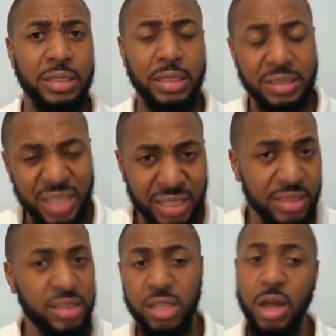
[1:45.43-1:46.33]

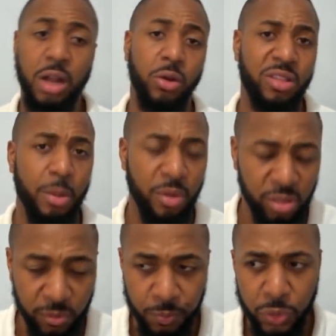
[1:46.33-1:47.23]
intensity and all those type of
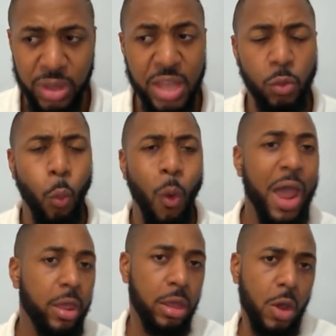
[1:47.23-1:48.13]
stuff. Then
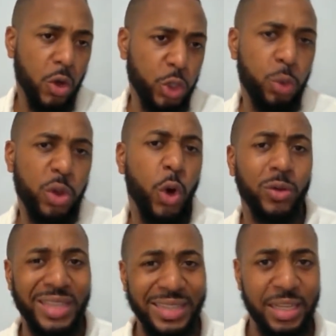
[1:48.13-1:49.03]
why should we go
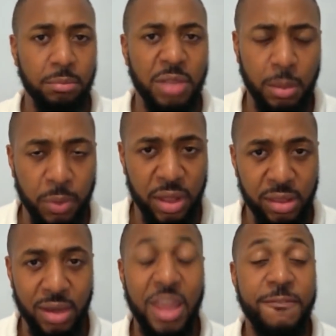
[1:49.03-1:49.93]
out and get better players
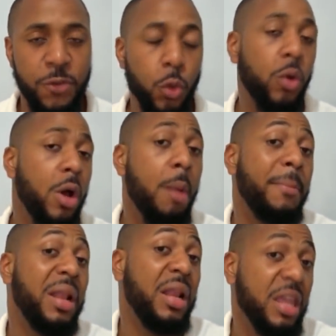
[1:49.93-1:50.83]
then? If you
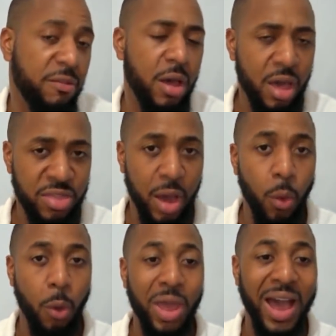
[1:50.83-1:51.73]
believe that
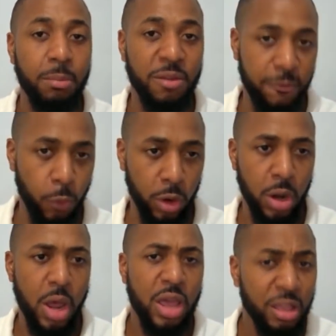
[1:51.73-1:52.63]
what we had before
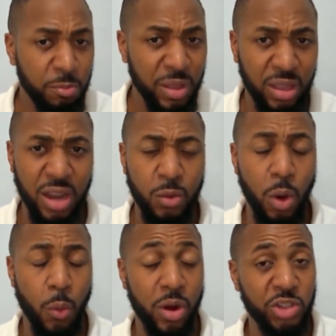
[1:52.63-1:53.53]
is better than
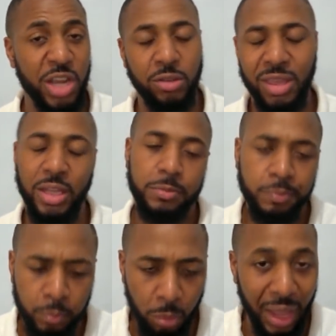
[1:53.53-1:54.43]
what we're trying to get.
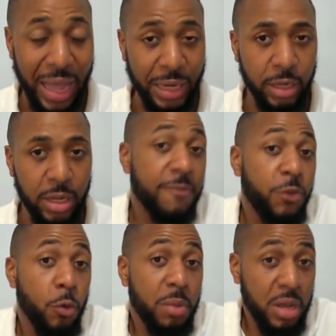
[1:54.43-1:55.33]
And if
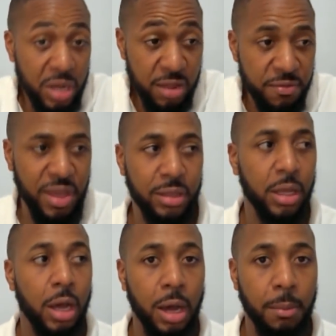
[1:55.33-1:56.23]
you believe that
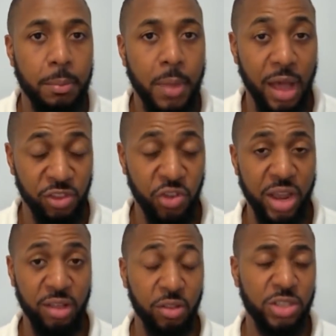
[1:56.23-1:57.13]
a
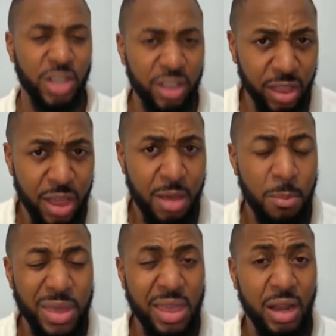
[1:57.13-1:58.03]
striker such as
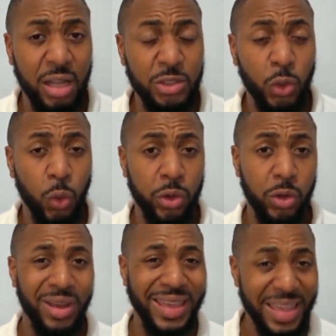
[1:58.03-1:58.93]
Michail
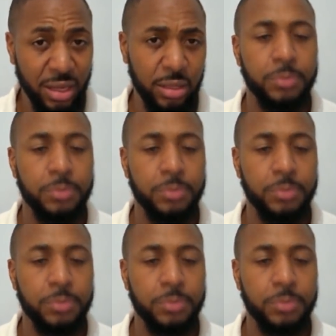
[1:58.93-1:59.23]
Antonio ilk